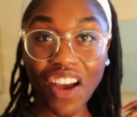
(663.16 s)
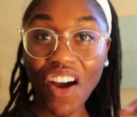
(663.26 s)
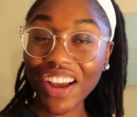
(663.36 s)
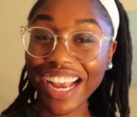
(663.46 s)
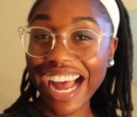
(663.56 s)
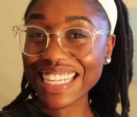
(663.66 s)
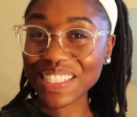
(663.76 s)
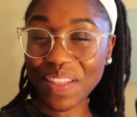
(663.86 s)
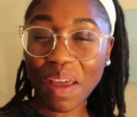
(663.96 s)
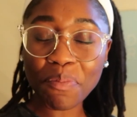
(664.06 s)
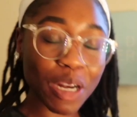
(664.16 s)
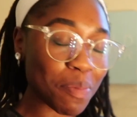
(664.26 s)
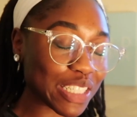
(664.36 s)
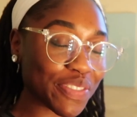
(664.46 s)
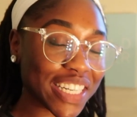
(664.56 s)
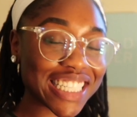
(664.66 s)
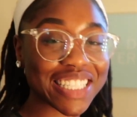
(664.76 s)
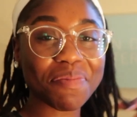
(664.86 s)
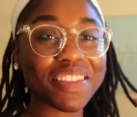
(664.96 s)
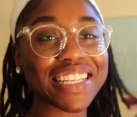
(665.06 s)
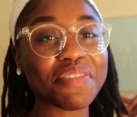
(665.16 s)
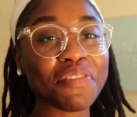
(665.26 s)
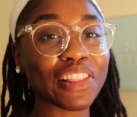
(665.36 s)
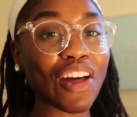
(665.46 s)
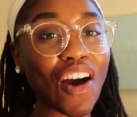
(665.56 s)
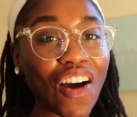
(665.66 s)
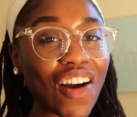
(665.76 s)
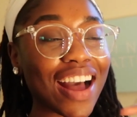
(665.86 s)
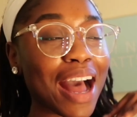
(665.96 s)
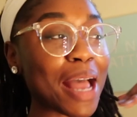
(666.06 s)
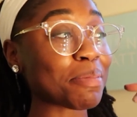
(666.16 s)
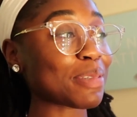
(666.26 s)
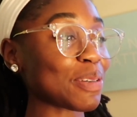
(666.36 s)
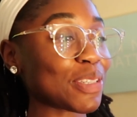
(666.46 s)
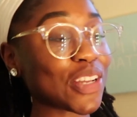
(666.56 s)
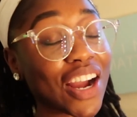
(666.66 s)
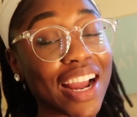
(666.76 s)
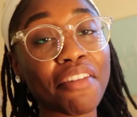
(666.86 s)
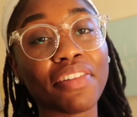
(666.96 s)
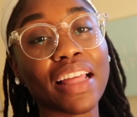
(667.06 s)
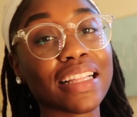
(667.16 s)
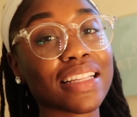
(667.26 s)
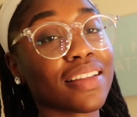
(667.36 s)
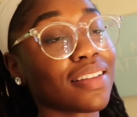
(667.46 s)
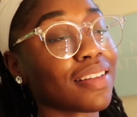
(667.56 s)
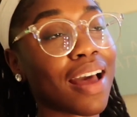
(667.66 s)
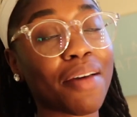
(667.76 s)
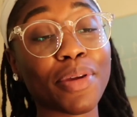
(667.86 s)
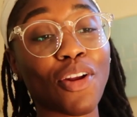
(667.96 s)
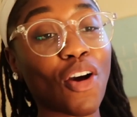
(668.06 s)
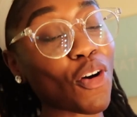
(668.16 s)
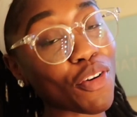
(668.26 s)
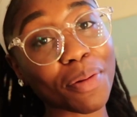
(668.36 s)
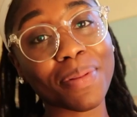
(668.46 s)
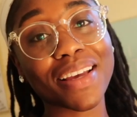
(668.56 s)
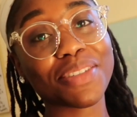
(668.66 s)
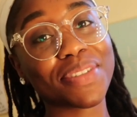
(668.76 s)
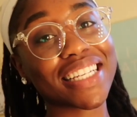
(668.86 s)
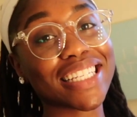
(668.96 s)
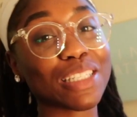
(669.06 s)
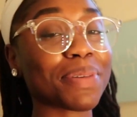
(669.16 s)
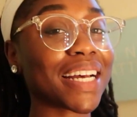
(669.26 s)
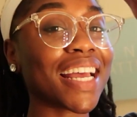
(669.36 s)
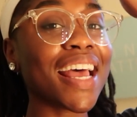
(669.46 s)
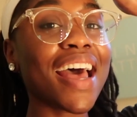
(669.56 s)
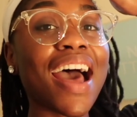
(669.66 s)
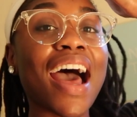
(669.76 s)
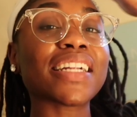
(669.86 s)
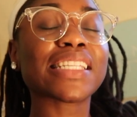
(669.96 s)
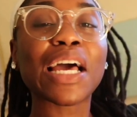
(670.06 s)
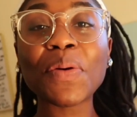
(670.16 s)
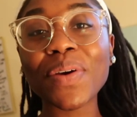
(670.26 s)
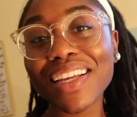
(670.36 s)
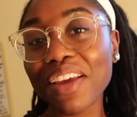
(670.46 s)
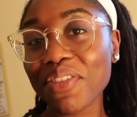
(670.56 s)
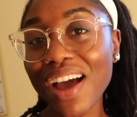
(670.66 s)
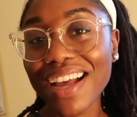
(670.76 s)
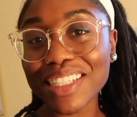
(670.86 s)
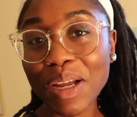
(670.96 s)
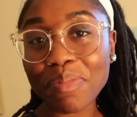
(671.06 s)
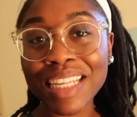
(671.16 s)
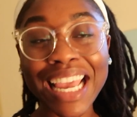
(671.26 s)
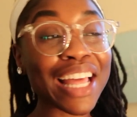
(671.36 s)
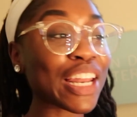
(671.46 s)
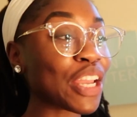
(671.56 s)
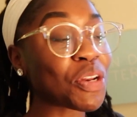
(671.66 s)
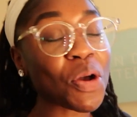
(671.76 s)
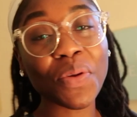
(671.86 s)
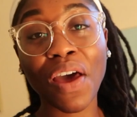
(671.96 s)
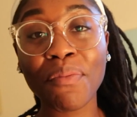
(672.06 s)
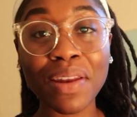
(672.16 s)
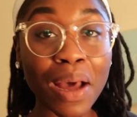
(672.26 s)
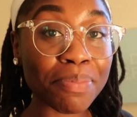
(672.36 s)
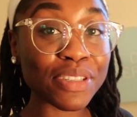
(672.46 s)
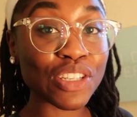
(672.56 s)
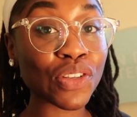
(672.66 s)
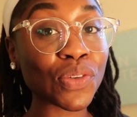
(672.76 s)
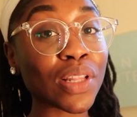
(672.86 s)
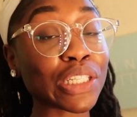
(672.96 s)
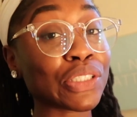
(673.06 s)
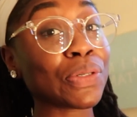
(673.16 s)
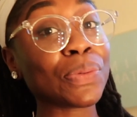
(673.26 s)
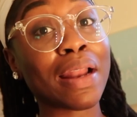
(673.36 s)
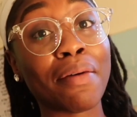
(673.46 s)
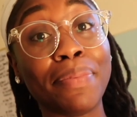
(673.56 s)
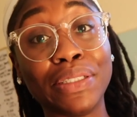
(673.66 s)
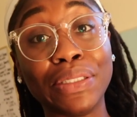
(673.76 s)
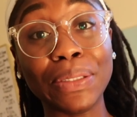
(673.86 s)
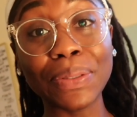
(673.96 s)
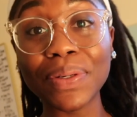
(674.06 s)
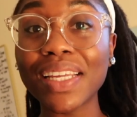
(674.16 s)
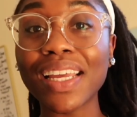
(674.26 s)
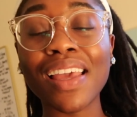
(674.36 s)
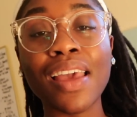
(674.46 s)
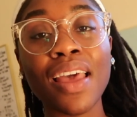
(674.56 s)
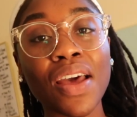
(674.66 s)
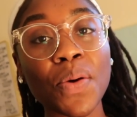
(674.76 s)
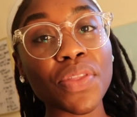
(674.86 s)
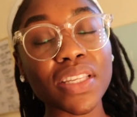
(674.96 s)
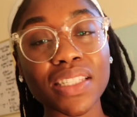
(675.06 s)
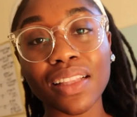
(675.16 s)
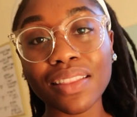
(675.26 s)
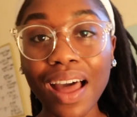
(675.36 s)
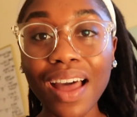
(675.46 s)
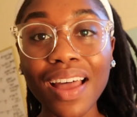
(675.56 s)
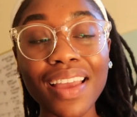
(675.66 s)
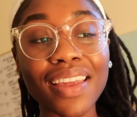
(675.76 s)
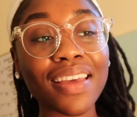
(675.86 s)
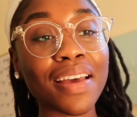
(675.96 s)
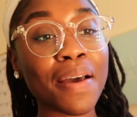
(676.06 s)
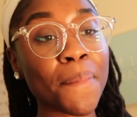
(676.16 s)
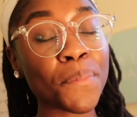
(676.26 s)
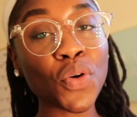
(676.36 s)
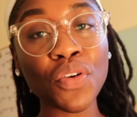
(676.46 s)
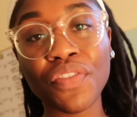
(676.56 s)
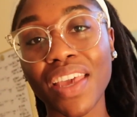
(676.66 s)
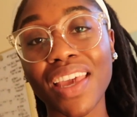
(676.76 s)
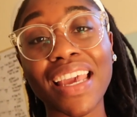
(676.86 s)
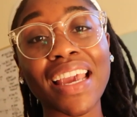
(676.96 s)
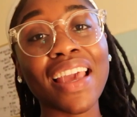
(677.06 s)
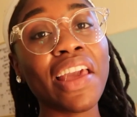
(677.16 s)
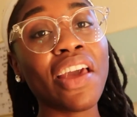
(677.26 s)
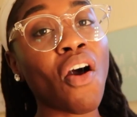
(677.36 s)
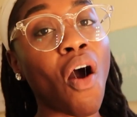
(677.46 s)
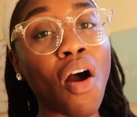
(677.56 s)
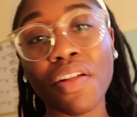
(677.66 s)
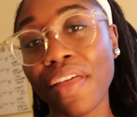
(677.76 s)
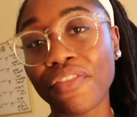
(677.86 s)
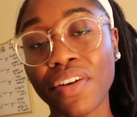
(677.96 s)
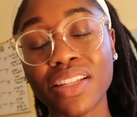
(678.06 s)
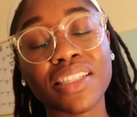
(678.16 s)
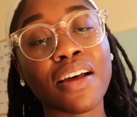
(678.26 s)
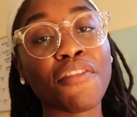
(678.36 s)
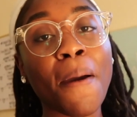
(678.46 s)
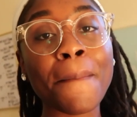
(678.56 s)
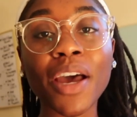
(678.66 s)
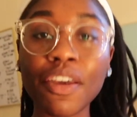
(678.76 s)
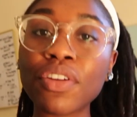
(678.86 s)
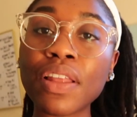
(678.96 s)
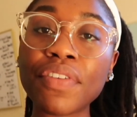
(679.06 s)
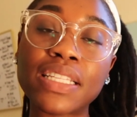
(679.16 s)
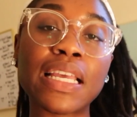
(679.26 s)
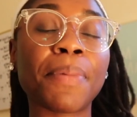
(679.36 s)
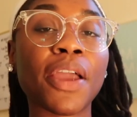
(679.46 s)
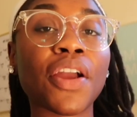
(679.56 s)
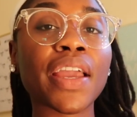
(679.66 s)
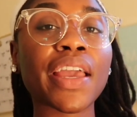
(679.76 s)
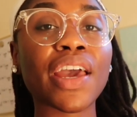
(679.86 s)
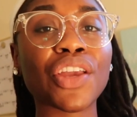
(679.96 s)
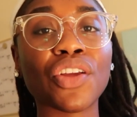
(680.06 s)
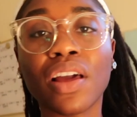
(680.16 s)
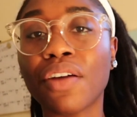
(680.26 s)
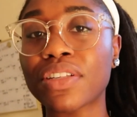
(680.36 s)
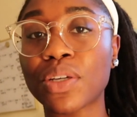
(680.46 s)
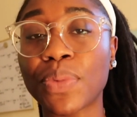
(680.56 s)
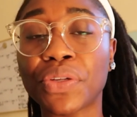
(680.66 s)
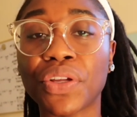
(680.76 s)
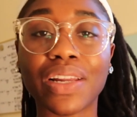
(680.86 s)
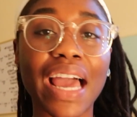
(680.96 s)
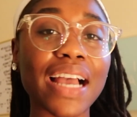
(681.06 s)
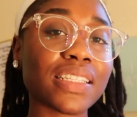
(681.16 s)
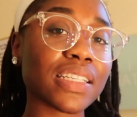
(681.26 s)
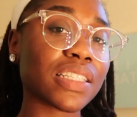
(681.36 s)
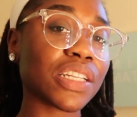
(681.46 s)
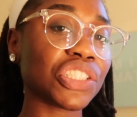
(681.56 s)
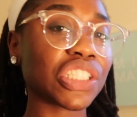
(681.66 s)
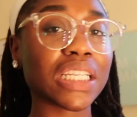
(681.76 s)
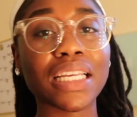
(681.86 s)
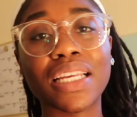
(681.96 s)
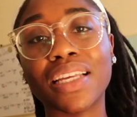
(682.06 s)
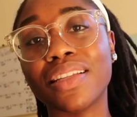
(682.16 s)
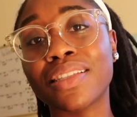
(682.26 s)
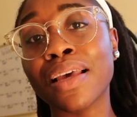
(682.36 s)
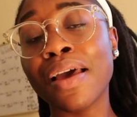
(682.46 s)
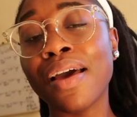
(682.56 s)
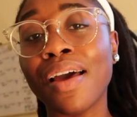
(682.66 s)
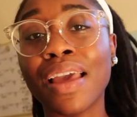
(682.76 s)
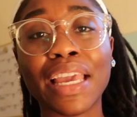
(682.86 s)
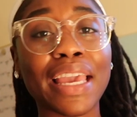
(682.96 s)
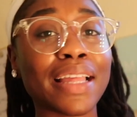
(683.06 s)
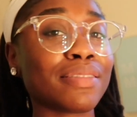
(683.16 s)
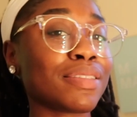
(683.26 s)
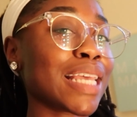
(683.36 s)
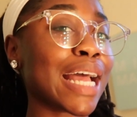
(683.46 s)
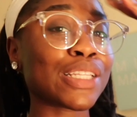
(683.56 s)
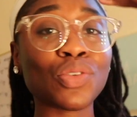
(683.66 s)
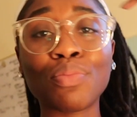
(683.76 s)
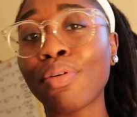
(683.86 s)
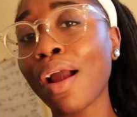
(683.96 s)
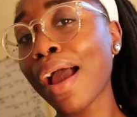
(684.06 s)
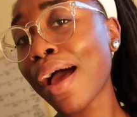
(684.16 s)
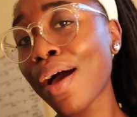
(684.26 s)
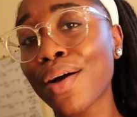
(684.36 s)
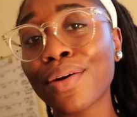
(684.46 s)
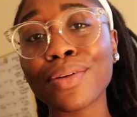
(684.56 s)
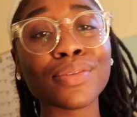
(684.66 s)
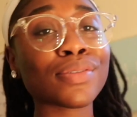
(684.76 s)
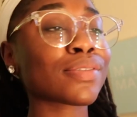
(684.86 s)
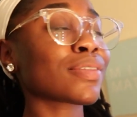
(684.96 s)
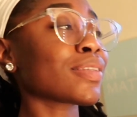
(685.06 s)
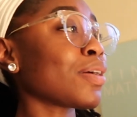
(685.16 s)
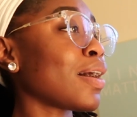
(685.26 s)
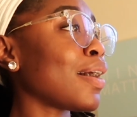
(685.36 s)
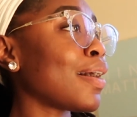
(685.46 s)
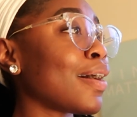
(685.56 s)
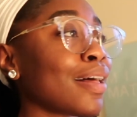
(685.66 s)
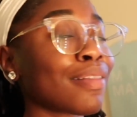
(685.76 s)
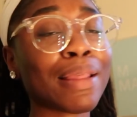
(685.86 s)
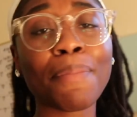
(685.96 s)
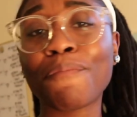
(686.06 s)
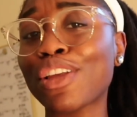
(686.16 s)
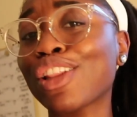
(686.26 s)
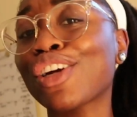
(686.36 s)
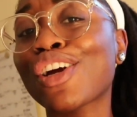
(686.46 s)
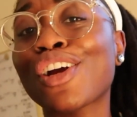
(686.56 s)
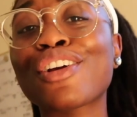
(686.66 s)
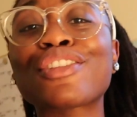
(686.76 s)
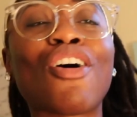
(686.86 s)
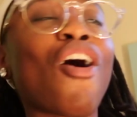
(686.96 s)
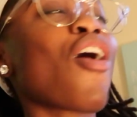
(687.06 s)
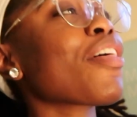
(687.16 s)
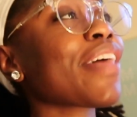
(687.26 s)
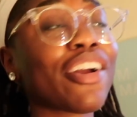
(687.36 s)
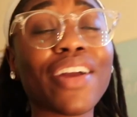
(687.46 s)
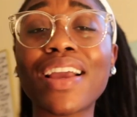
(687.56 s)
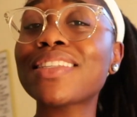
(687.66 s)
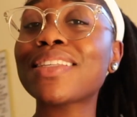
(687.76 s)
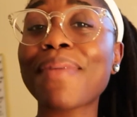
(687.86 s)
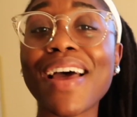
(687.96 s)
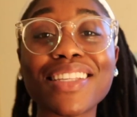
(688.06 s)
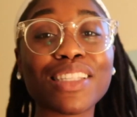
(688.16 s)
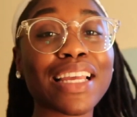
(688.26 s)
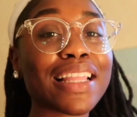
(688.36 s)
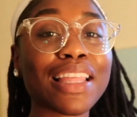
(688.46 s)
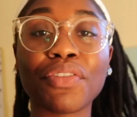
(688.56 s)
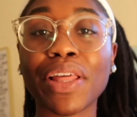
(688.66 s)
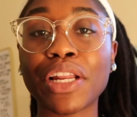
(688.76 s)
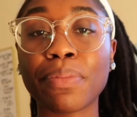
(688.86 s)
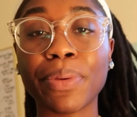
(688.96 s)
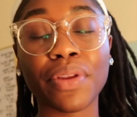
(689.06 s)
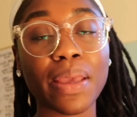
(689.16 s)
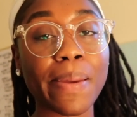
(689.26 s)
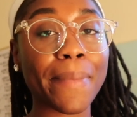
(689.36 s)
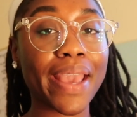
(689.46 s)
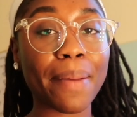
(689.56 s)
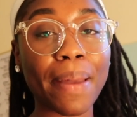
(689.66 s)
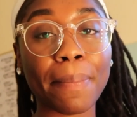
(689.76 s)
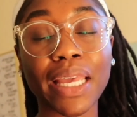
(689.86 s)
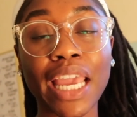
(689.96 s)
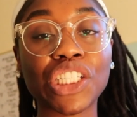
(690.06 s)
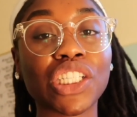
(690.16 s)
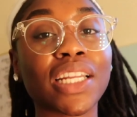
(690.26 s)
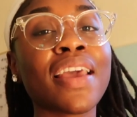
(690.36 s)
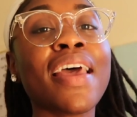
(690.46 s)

Okay guys, so that pretty much finishes up this vlog. I am so sorry. I feel like I've been all over the place with this, but I just kind of wanted to give you guys an update, let you know what I've been up to, let you know what I've been doing with the salon, moving, all of that fun stuff. But if you live in the Tampa area and you're looking for someone to do your lash extensions, get tattoo brows, uh, lip fillers, all that crazy mess, anything related to beauty, makeup application,